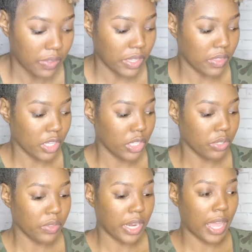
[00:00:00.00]
And then the
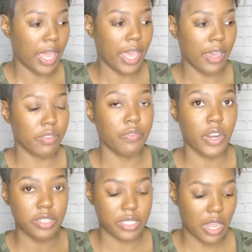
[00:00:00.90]
glue that I have the
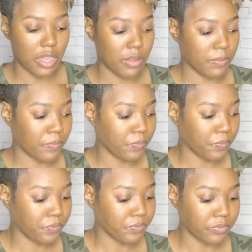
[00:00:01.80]
first time
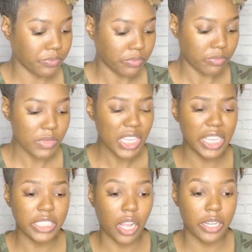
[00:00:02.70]

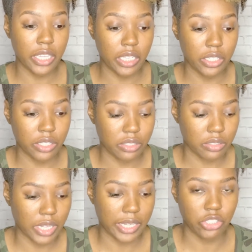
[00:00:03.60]
is starting to get a little
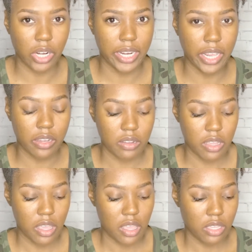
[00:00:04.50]
like dry now.
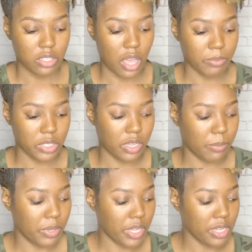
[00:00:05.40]
So I'm just gonna
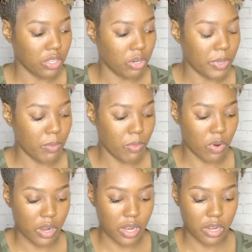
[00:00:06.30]
put a little bit
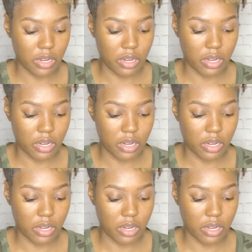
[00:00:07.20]
more